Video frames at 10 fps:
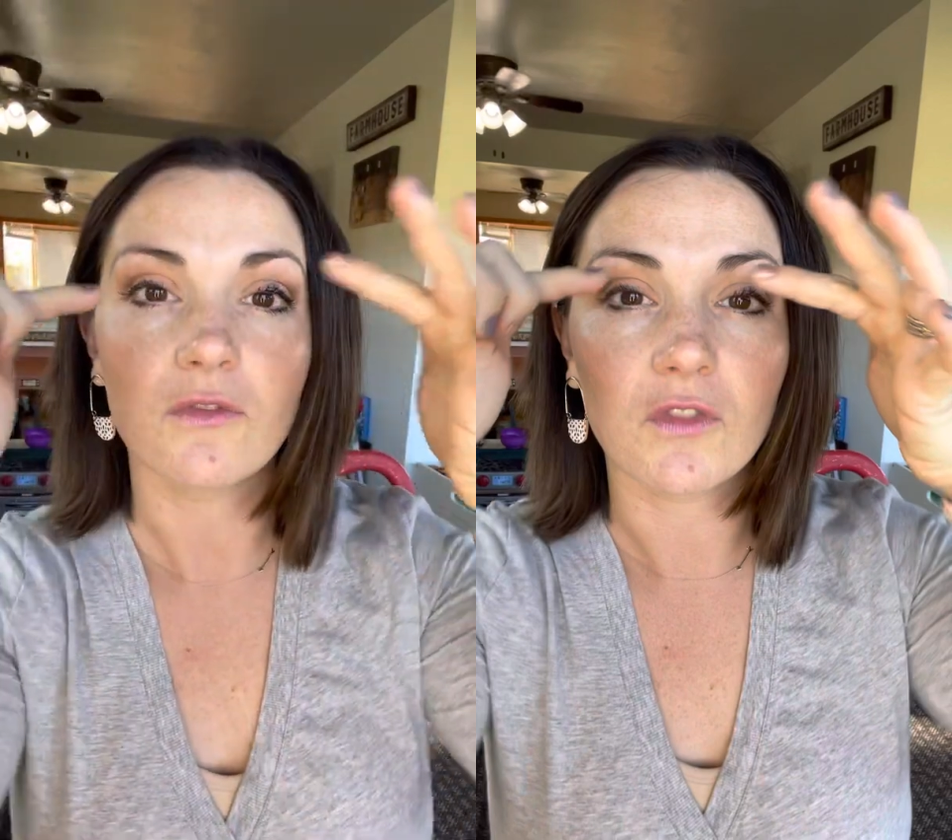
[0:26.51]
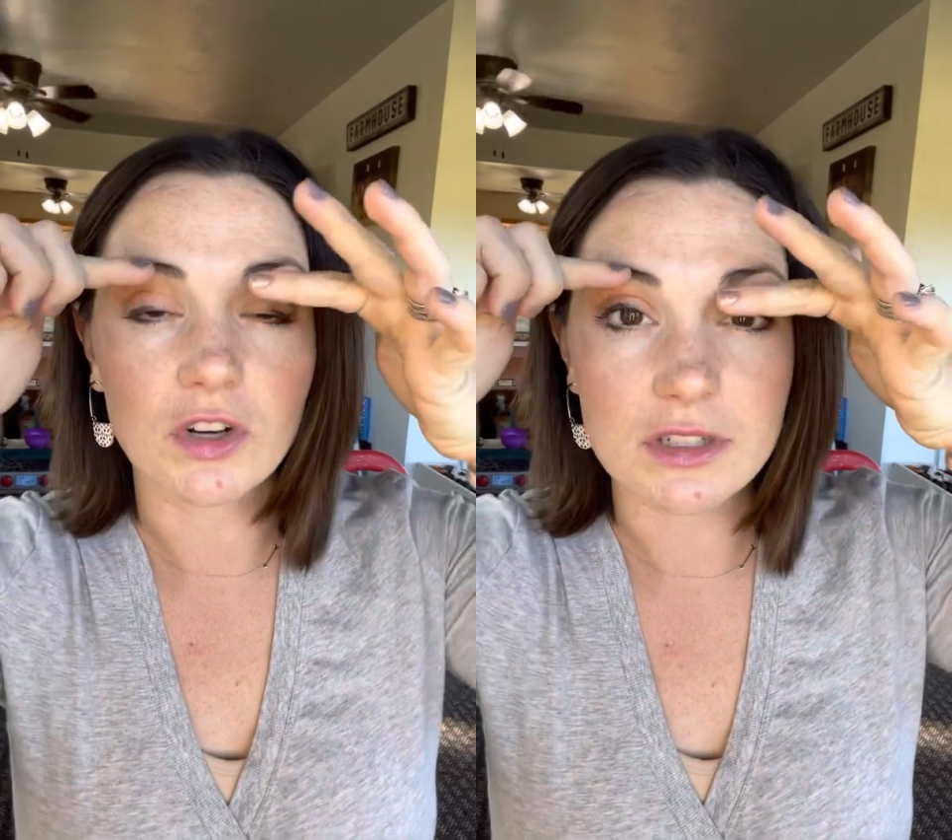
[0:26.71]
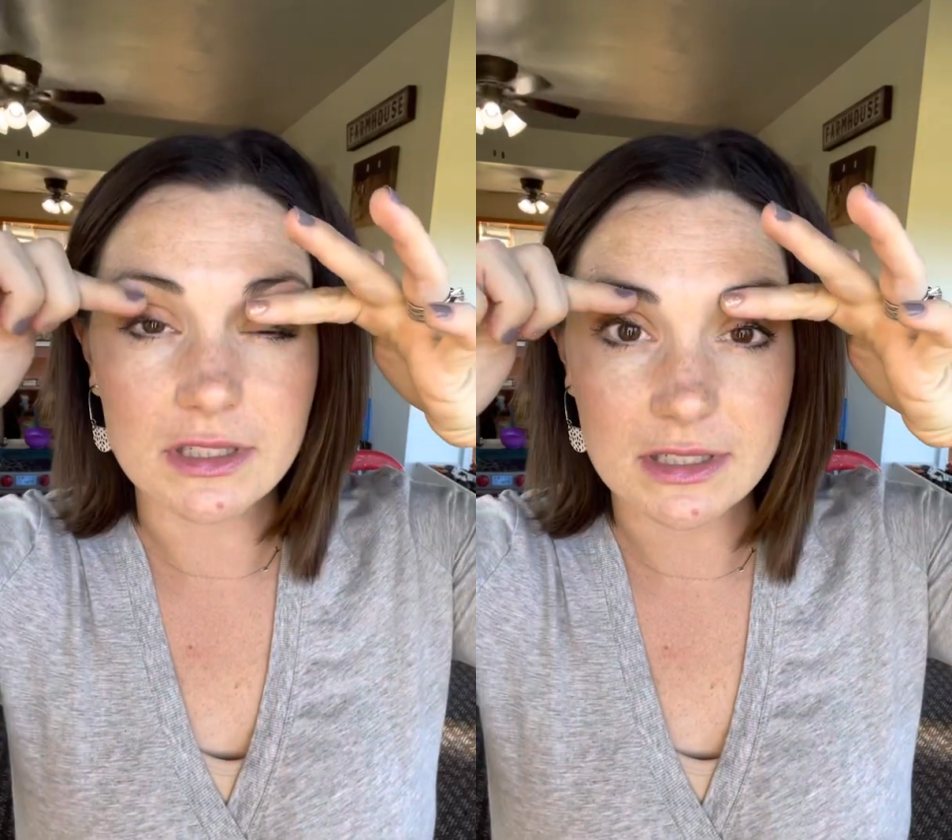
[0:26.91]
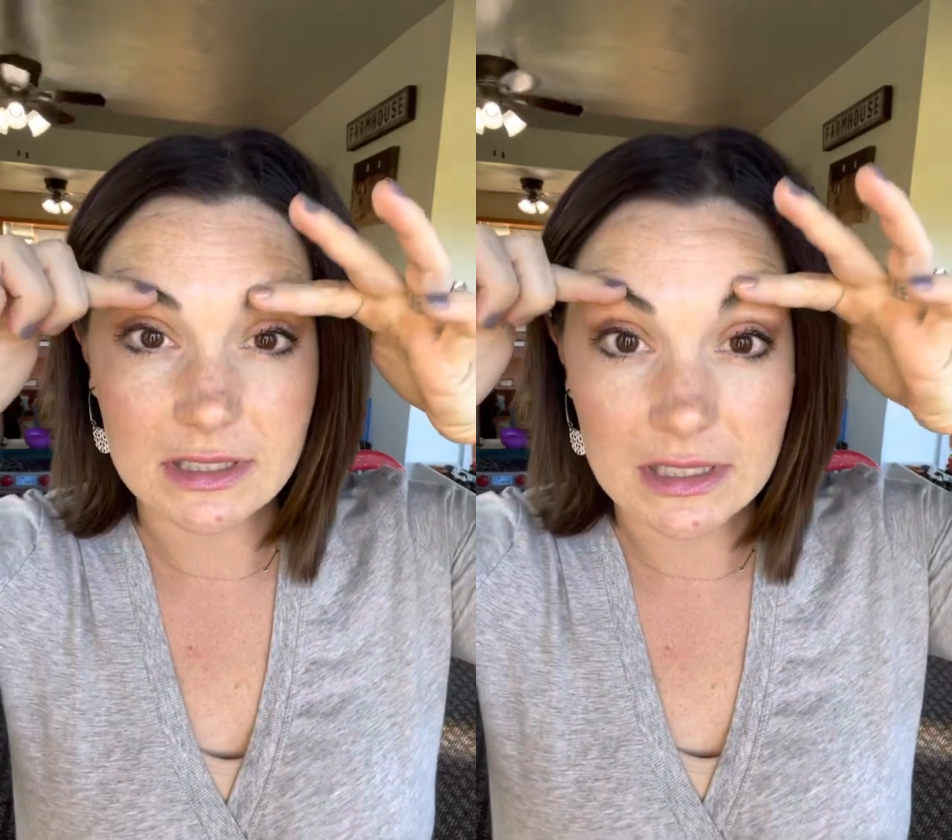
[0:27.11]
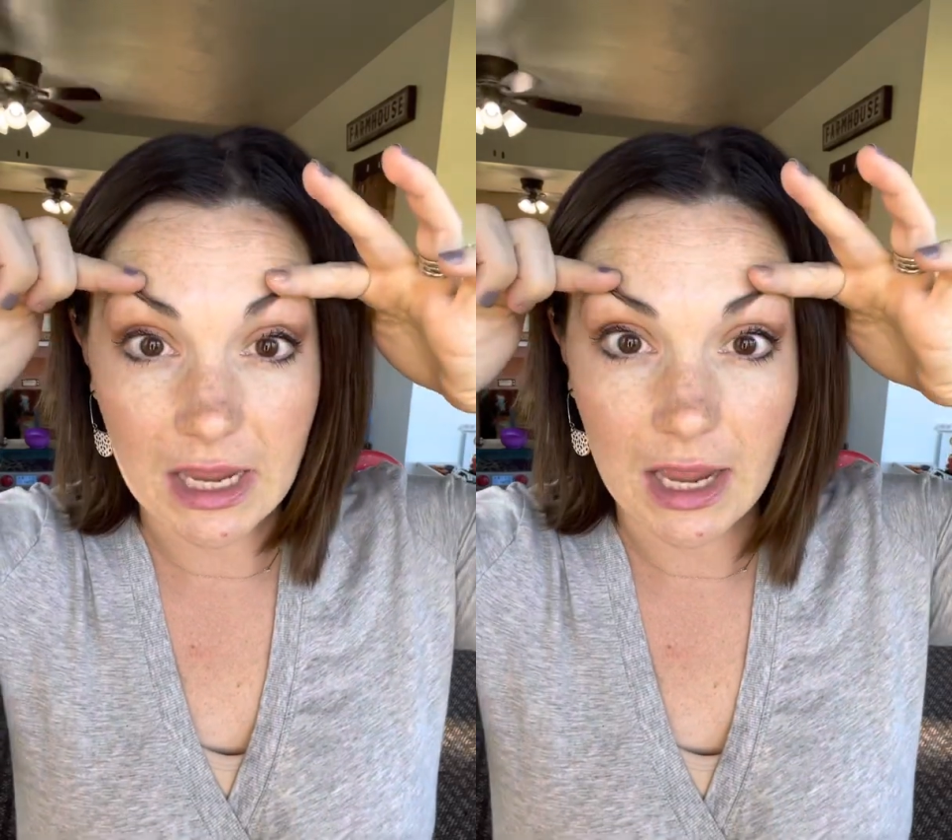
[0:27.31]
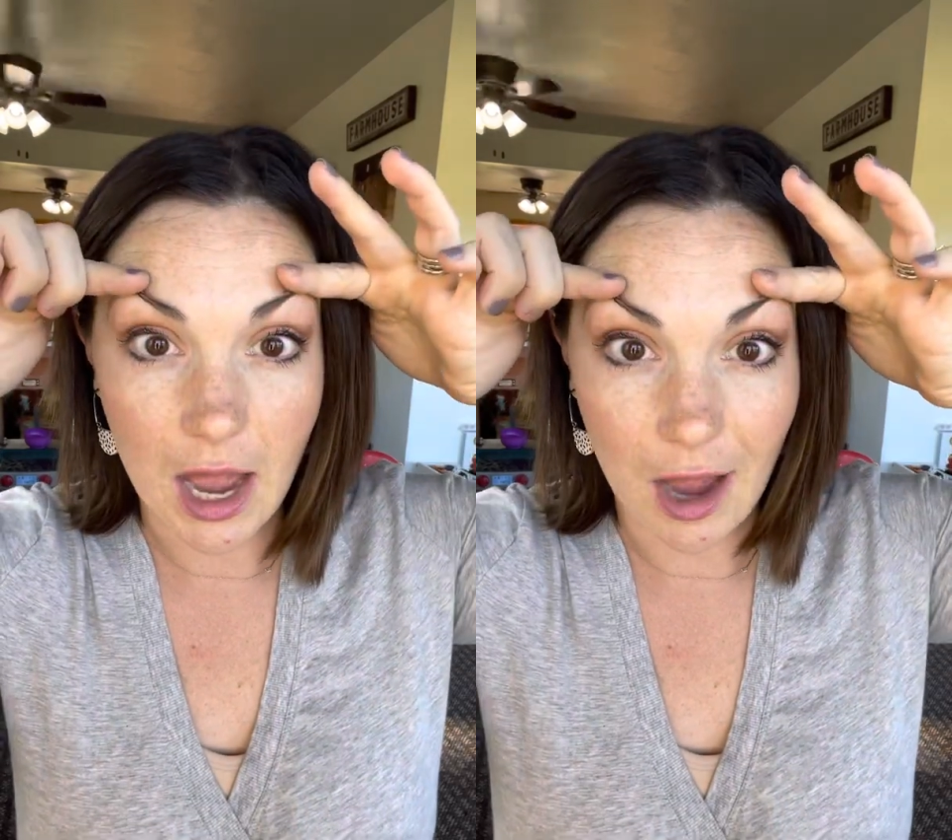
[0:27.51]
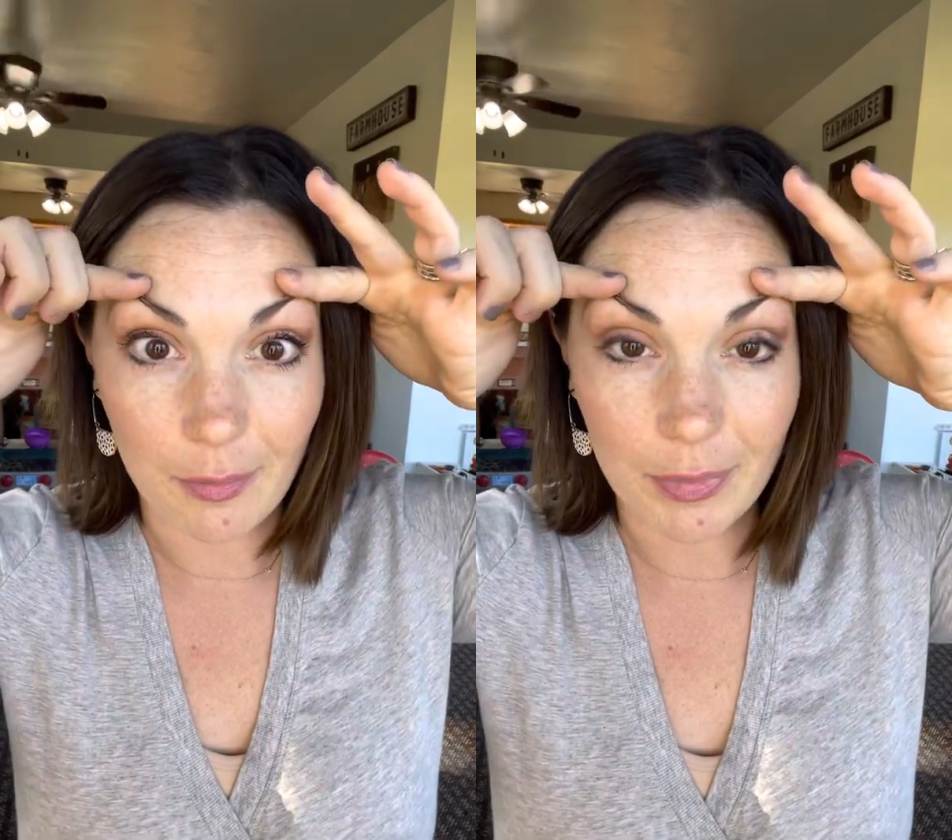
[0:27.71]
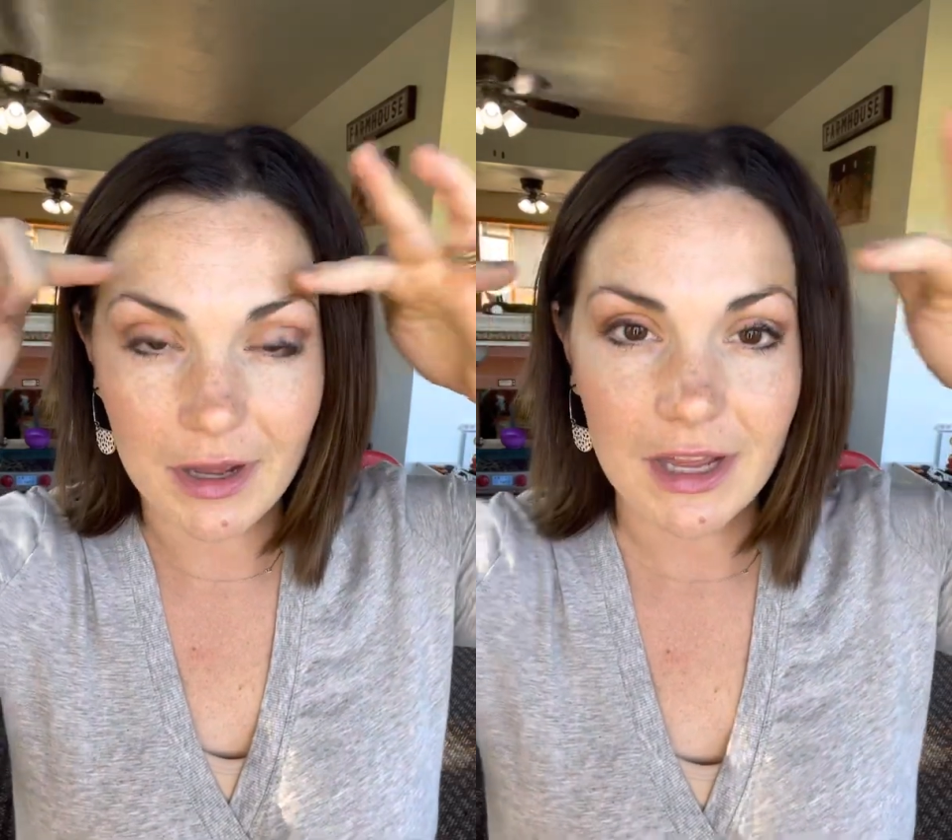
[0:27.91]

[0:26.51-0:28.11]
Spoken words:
versus stay up.